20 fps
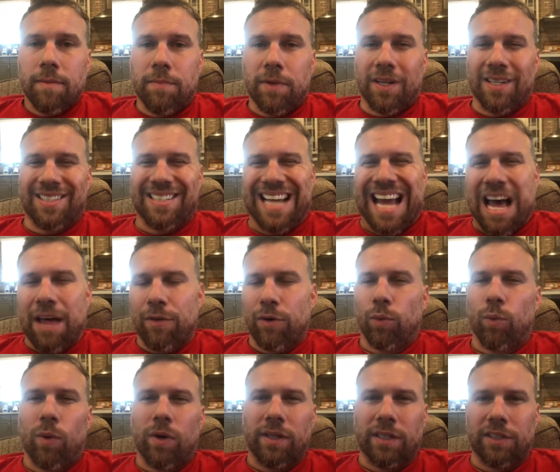because now
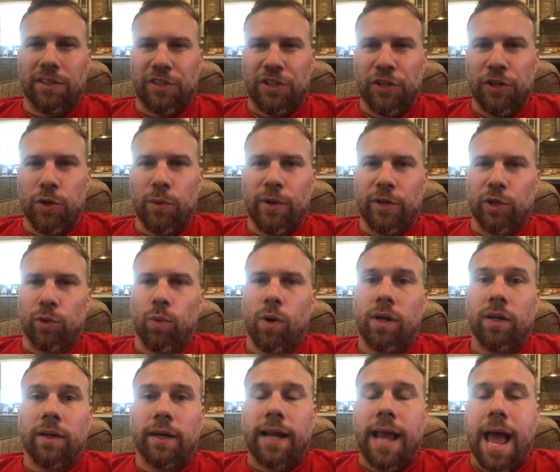they're one and two and you're
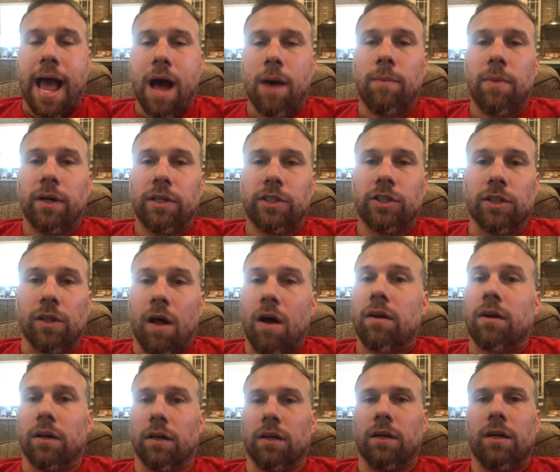wondering how much
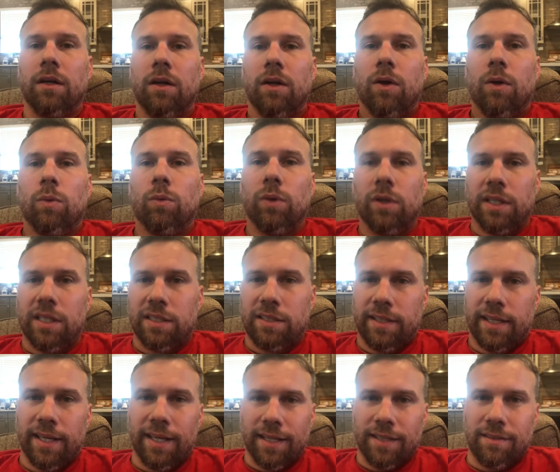longer will these
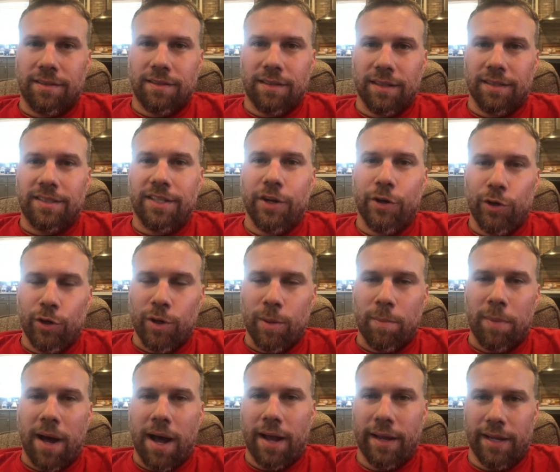kids continue to
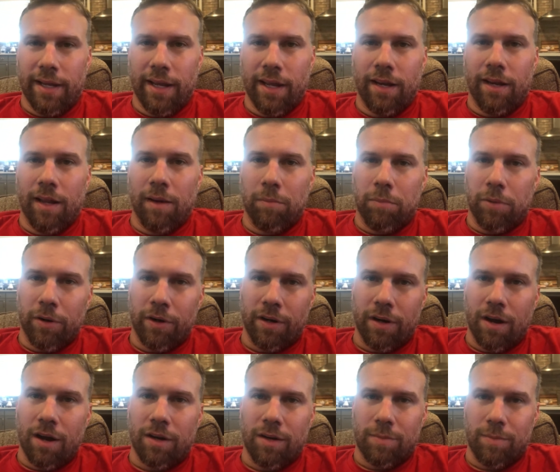buy in and put in
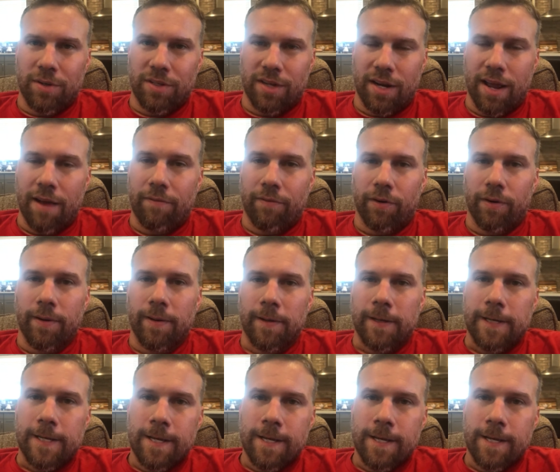100% effort.